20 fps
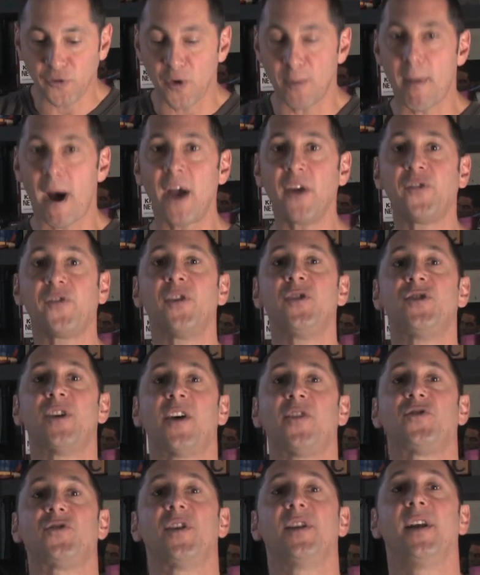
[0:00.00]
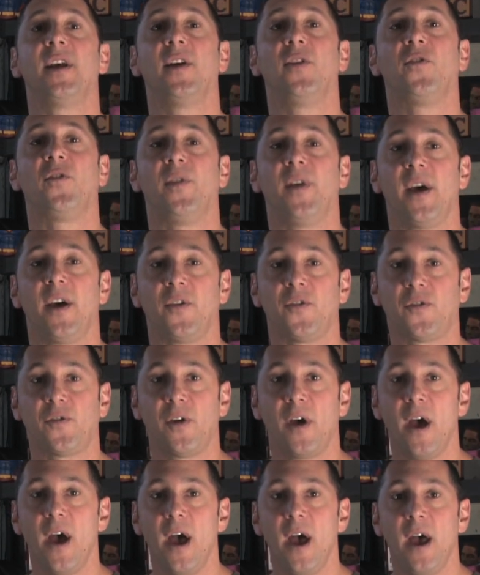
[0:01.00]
So my suggestion is this,